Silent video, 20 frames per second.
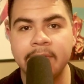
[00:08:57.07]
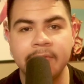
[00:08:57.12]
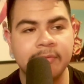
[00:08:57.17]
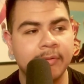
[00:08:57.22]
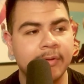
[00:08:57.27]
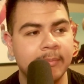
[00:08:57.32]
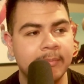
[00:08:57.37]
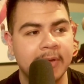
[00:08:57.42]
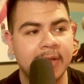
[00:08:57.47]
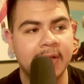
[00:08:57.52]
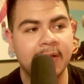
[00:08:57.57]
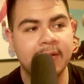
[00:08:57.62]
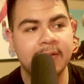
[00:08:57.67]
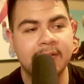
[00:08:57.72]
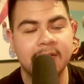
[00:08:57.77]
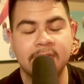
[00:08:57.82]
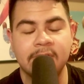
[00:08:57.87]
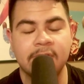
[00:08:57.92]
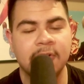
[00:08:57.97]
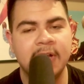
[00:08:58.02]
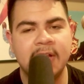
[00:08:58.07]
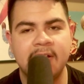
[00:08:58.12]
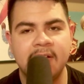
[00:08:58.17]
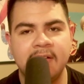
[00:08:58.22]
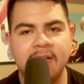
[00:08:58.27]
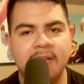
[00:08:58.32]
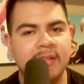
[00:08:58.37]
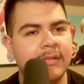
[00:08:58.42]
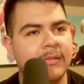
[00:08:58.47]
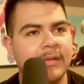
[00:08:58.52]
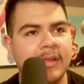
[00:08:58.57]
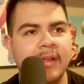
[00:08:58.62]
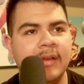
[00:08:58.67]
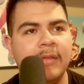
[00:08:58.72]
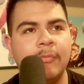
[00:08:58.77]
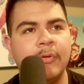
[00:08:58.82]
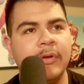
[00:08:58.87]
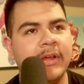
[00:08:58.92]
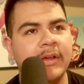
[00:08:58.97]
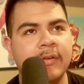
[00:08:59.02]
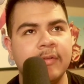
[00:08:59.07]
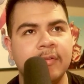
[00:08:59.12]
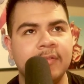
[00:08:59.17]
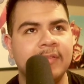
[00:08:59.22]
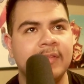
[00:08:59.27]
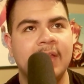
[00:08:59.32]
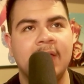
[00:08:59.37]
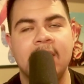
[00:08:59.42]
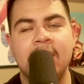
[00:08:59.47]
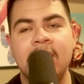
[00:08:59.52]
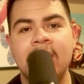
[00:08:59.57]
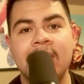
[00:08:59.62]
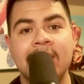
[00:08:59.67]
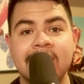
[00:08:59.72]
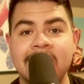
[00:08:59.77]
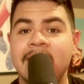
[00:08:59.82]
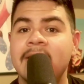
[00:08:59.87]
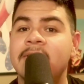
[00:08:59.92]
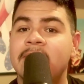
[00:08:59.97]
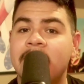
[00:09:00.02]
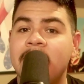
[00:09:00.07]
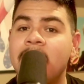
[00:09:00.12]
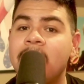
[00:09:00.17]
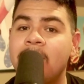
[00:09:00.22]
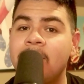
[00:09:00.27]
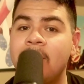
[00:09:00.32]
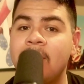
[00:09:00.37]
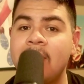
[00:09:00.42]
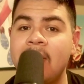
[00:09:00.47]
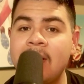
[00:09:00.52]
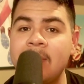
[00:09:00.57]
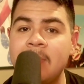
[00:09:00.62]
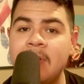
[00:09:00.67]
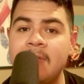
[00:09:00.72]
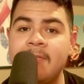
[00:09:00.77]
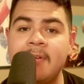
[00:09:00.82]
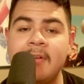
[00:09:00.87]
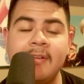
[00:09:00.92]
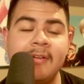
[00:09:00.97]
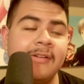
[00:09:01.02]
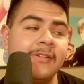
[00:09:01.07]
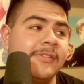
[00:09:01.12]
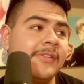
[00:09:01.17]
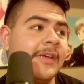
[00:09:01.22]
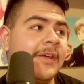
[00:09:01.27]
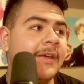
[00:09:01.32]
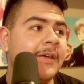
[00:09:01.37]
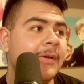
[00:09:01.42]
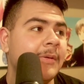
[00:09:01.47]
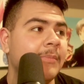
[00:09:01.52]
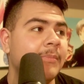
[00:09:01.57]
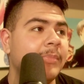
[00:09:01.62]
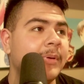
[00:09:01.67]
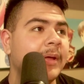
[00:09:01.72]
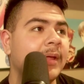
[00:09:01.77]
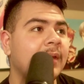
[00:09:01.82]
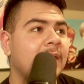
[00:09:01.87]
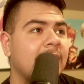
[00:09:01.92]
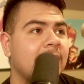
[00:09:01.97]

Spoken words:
so I'm not discrediting anyone else that takes care of their anime figures. But